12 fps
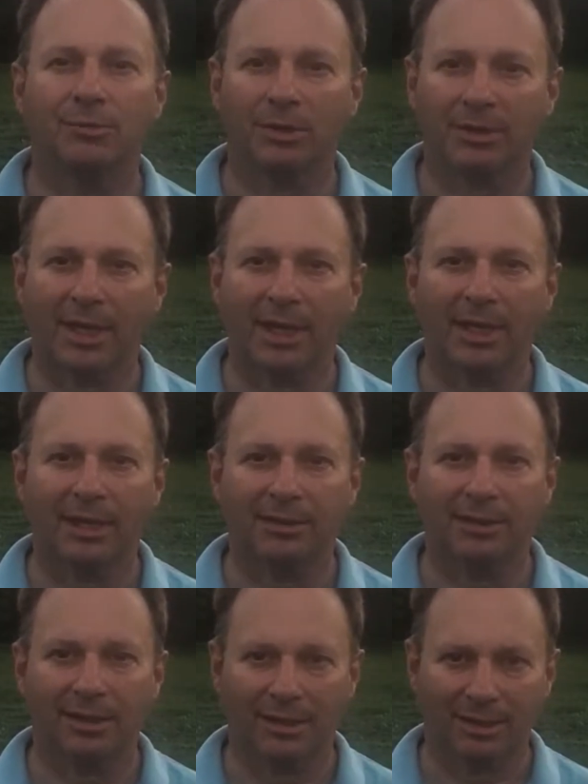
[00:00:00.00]
where that
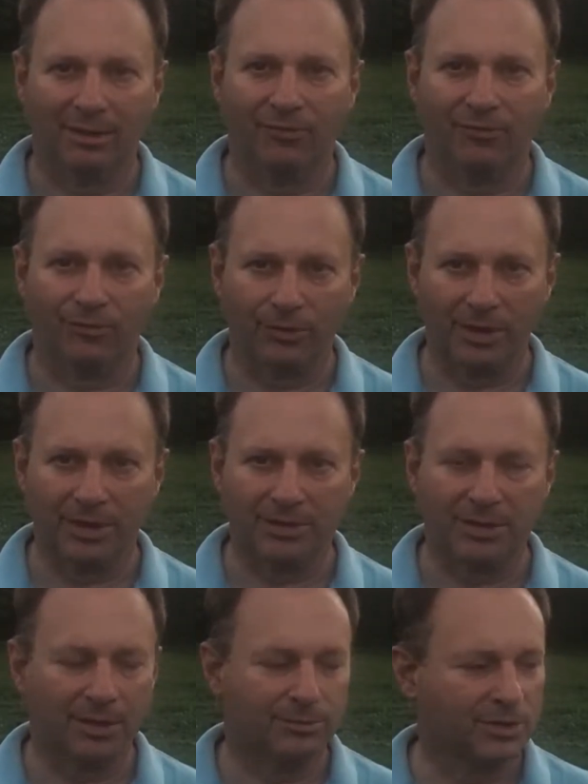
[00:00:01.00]
idea of freeze
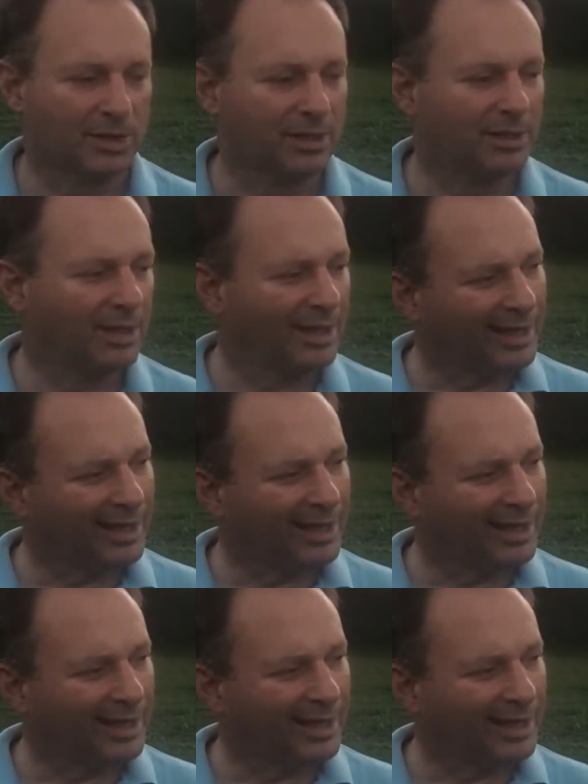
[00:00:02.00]
comes in.